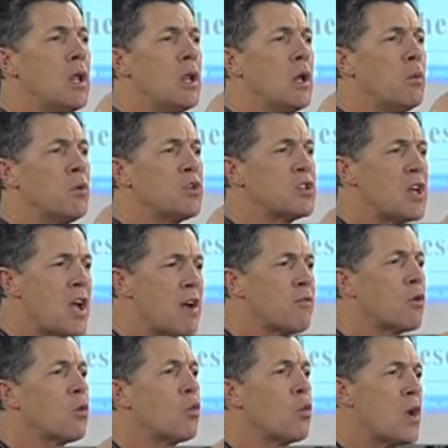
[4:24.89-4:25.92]
that was
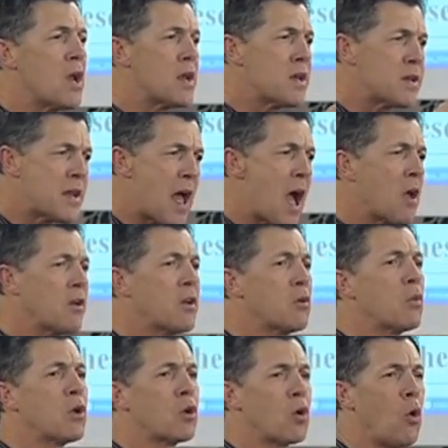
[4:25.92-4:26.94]
ever written down and
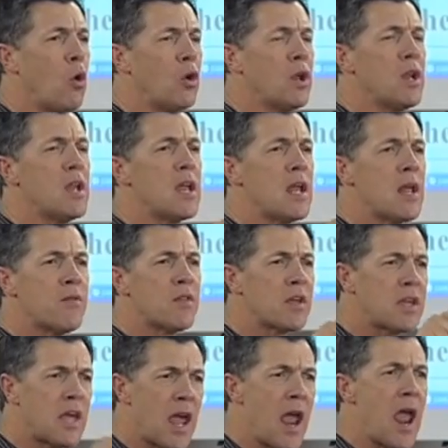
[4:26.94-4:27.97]
recorded in the
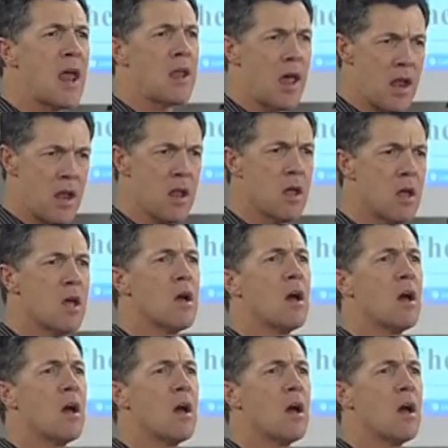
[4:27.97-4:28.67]
canon